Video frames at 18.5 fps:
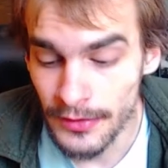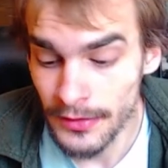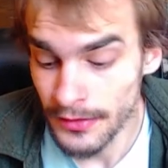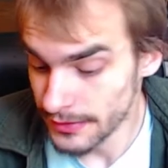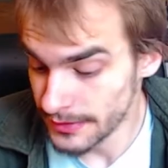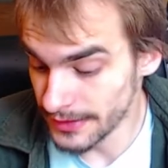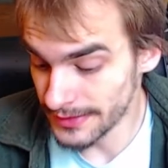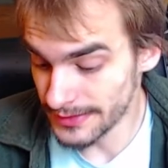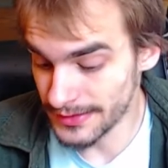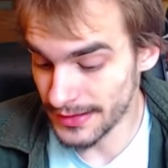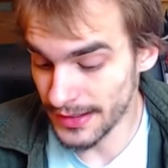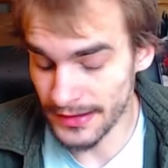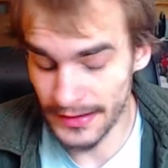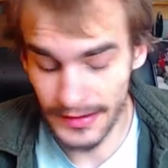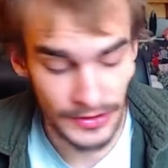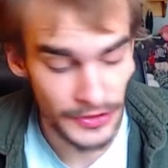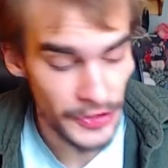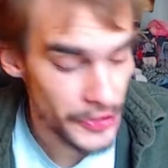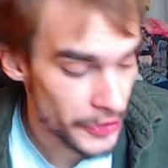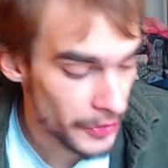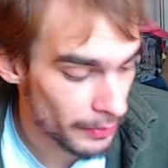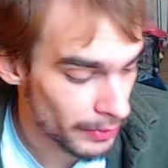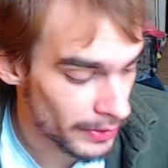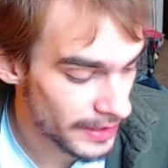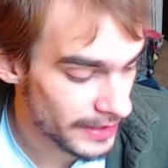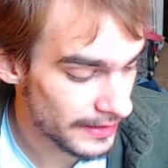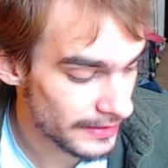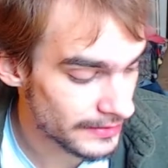does nothing to your
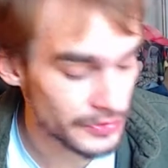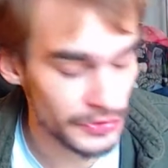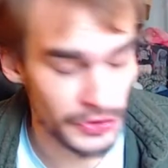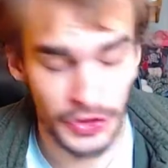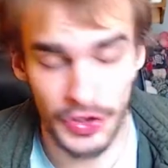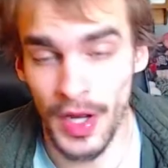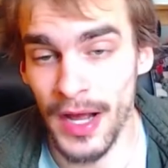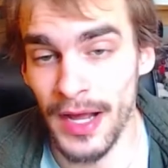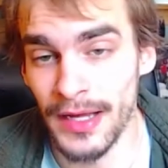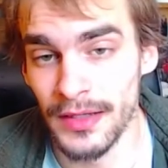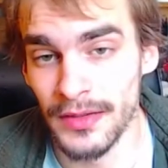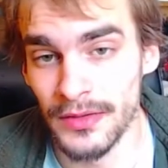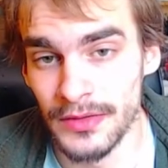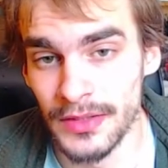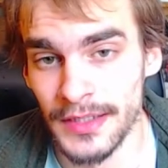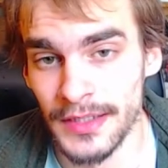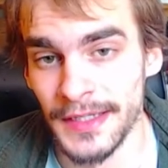brain as a child,